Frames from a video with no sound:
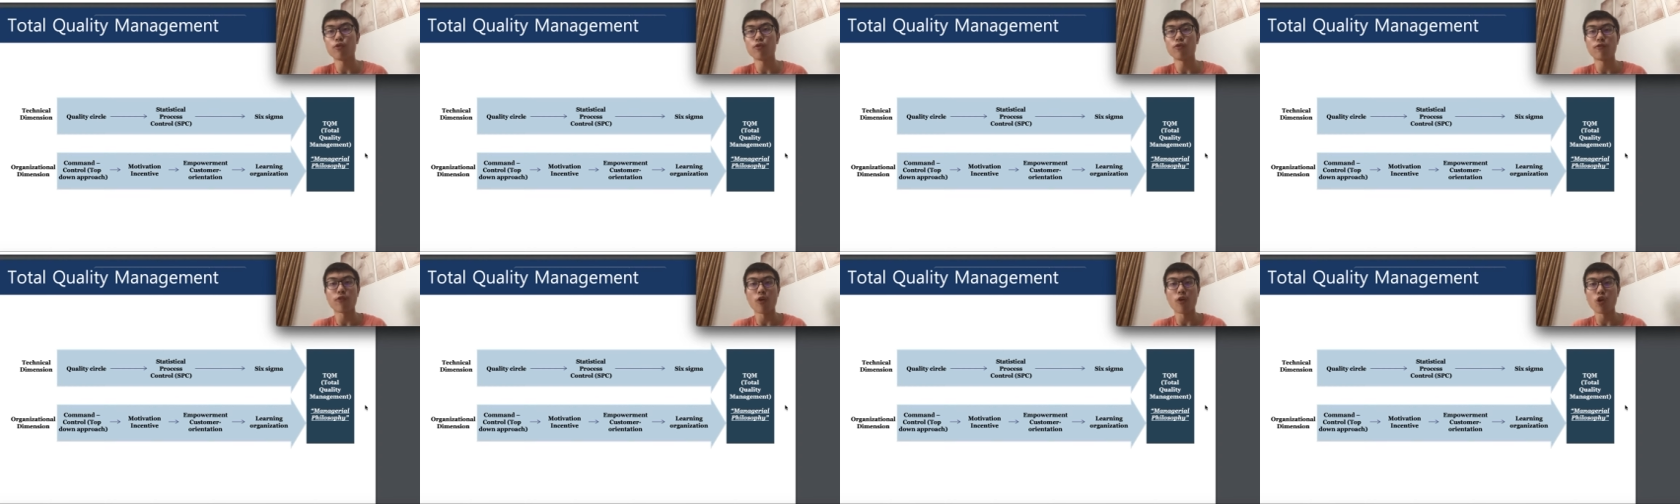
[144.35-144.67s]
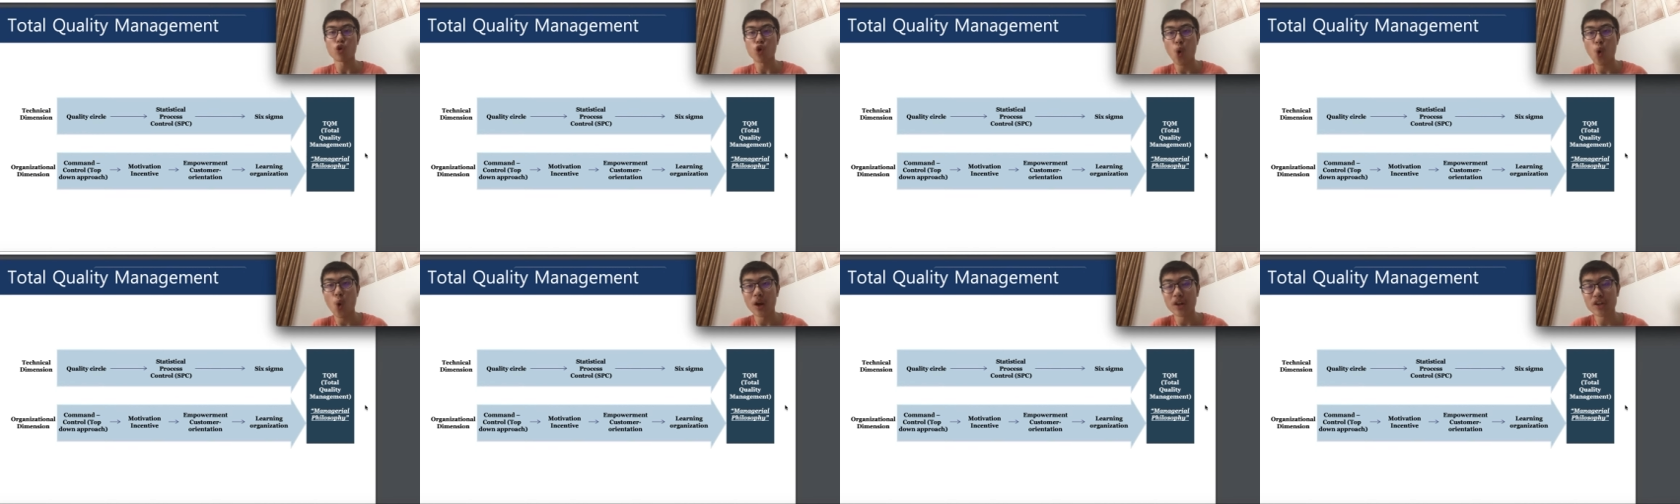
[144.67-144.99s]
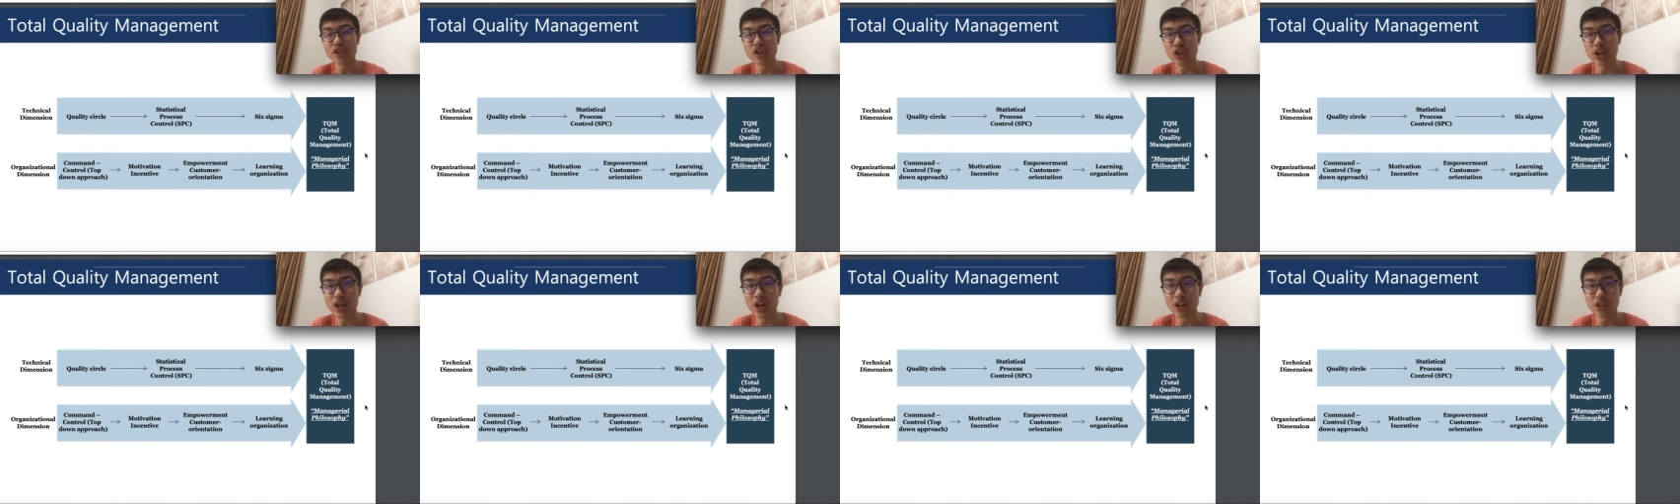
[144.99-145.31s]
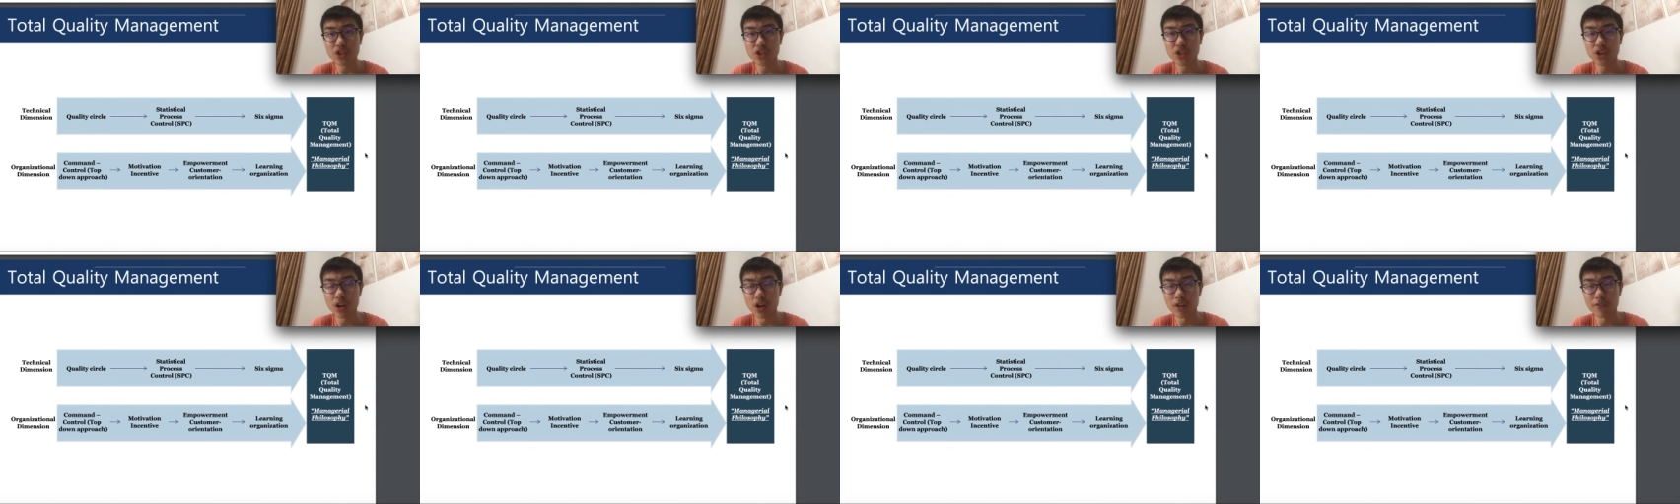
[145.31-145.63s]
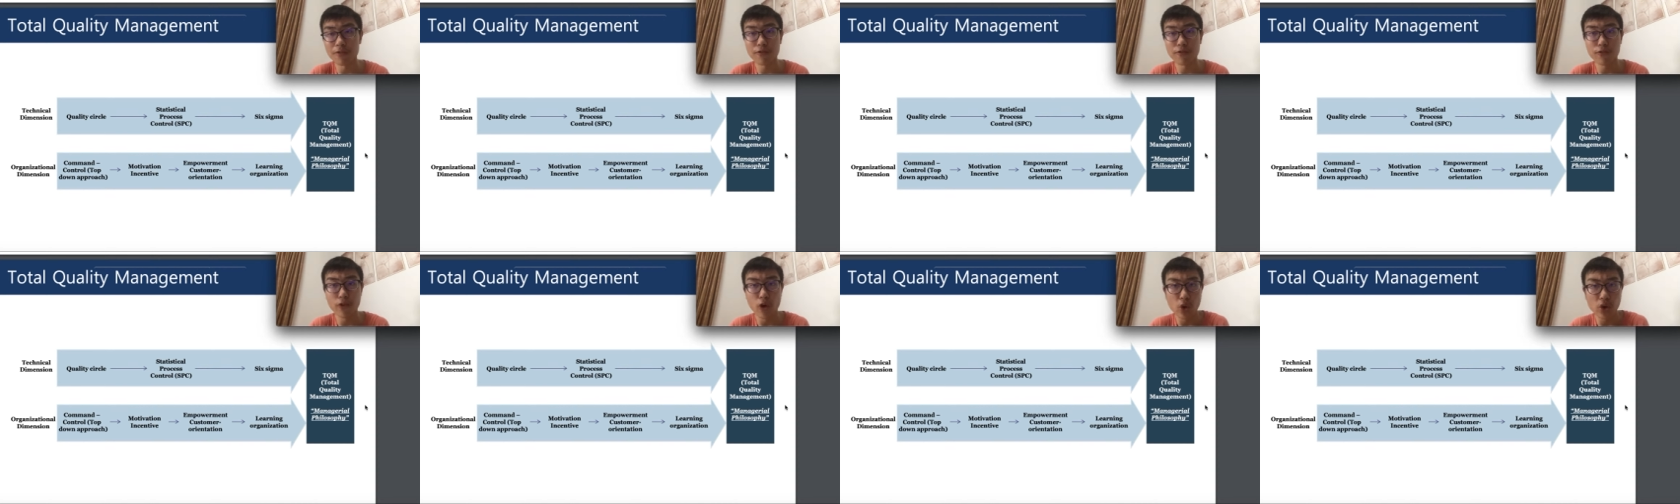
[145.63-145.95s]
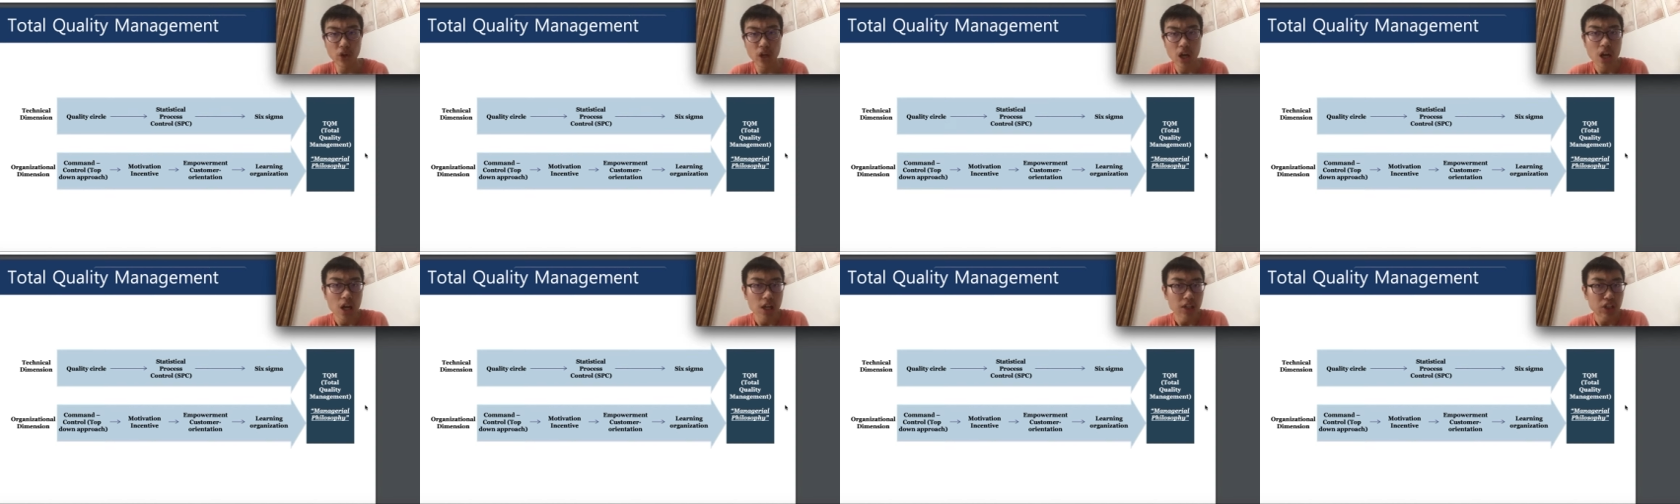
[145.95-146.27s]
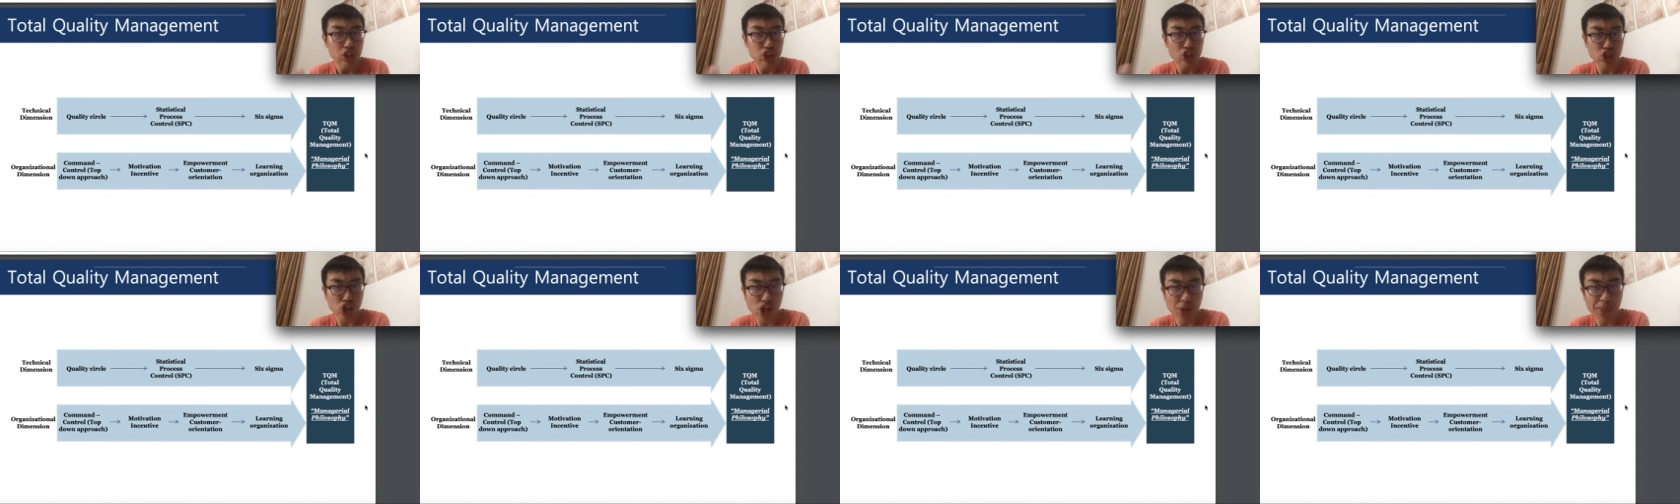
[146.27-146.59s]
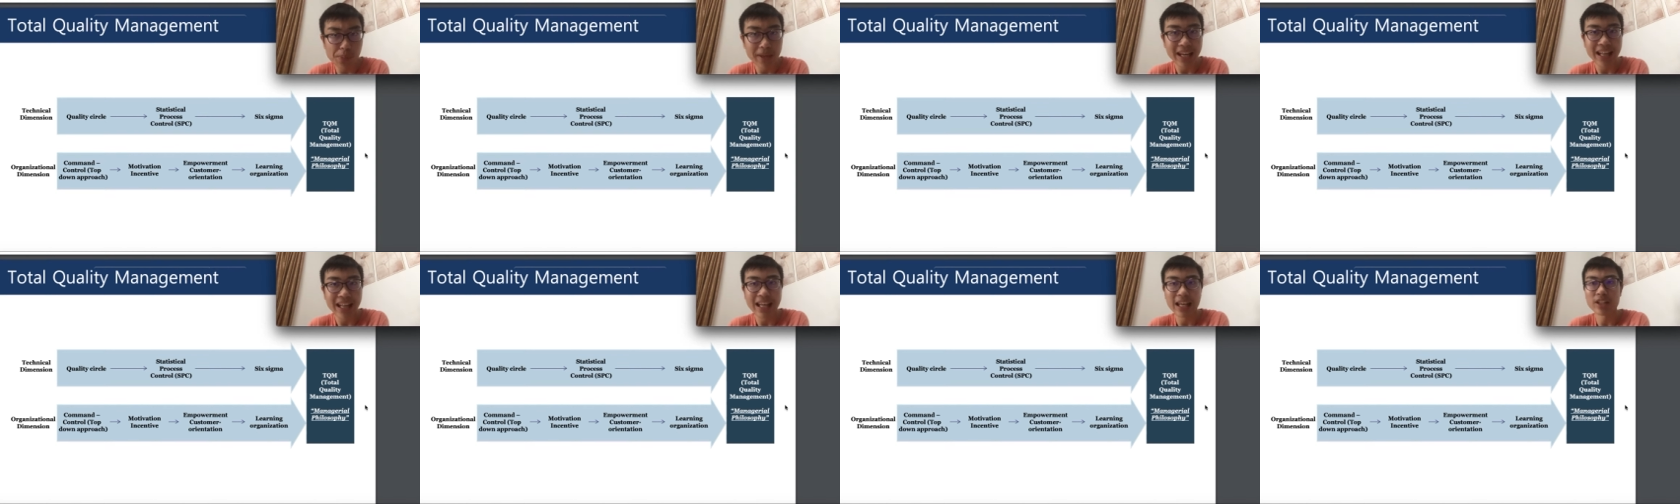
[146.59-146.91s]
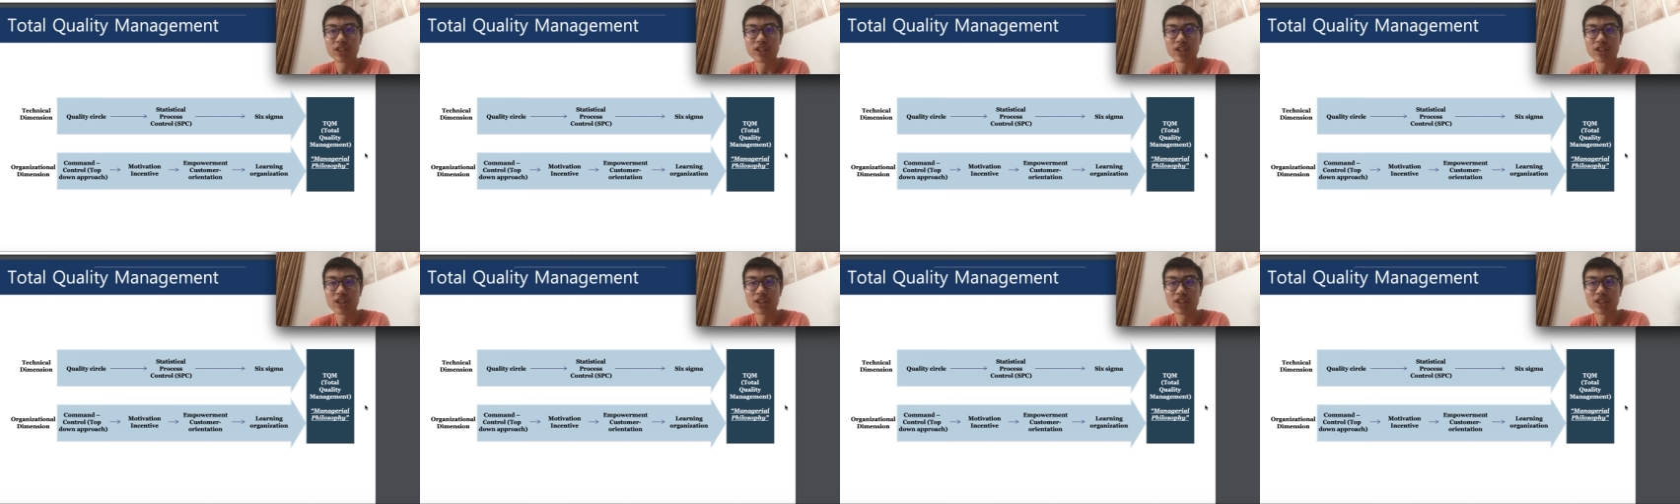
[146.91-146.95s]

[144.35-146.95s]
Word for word: for quality control um, for determining